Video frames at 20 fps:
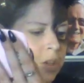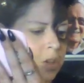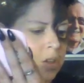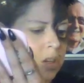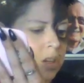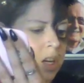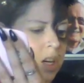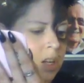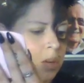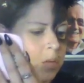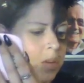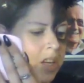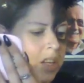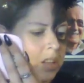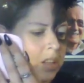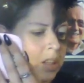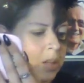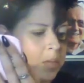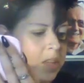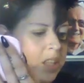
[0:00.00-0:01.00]
Long Halloween.
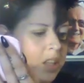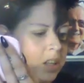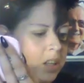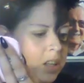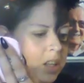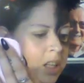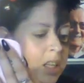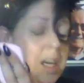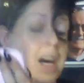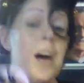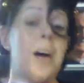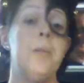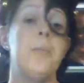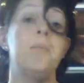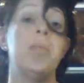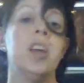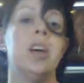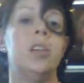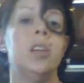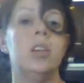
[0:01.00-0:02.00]
Let me look. Yeah.
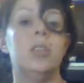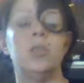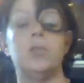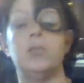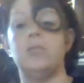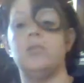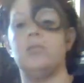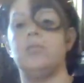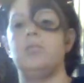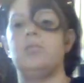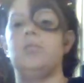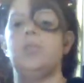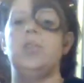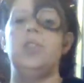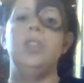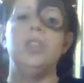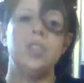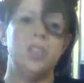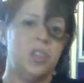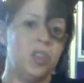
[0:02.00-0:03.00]

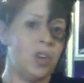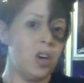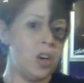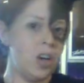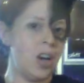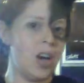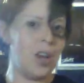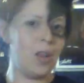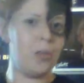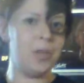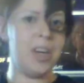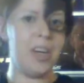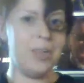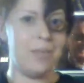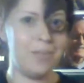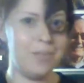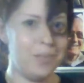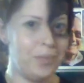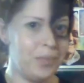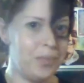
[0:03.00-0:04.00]
Long Halloween.
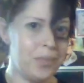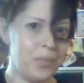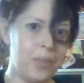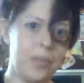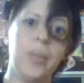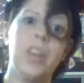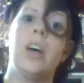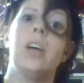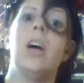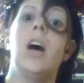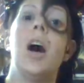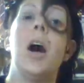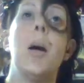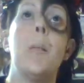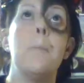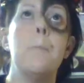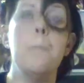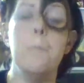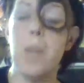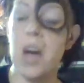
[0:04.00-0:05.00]

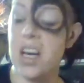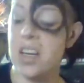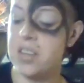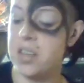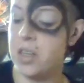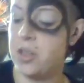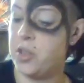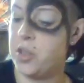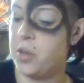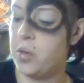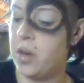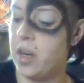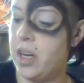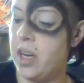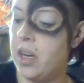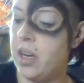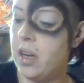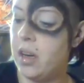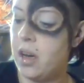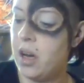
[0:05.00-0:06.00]
Amazing story.
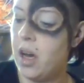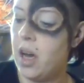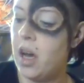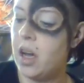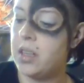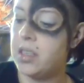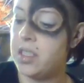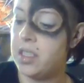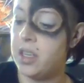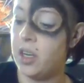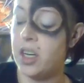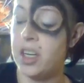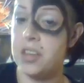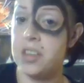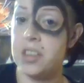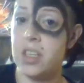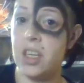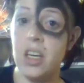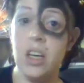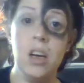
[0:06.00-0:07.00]

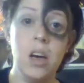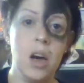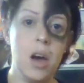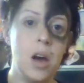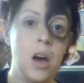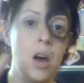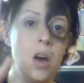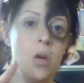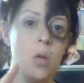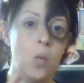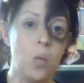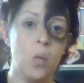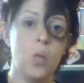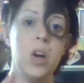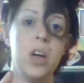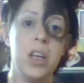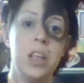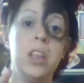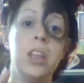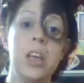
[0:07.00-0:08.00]
Seriously, one
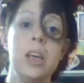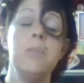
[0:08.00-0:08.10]
of the